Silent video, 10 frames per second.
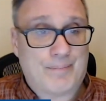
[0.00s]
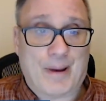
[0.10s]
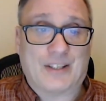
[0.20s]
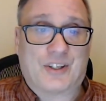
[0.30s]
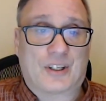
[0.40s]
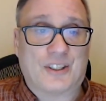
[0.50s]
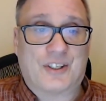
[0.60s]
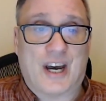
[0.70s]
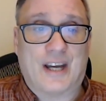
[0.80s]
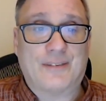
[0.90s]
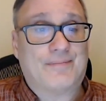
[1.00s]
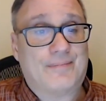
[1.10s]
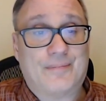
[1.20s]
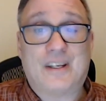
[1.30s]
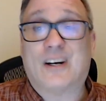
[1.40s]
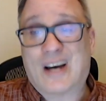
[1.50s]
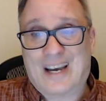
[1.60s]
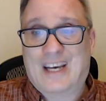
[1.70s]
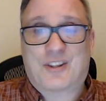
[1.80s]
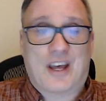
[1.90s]
basically said, you know,
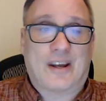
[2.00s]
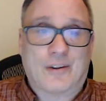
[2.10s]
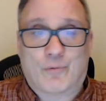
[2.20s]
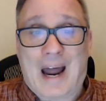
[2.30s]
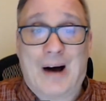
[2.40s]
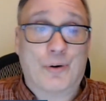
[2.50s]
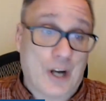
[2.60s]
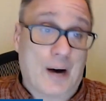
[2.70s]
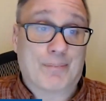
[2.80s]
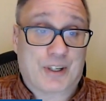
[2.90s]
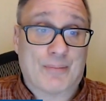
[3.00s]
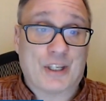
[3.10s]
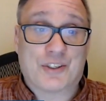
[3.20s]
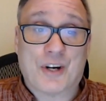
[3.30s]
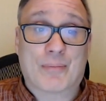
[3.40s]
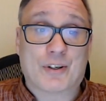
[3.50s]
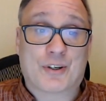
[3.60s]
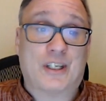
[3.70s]
I guess they round up some of these numbers.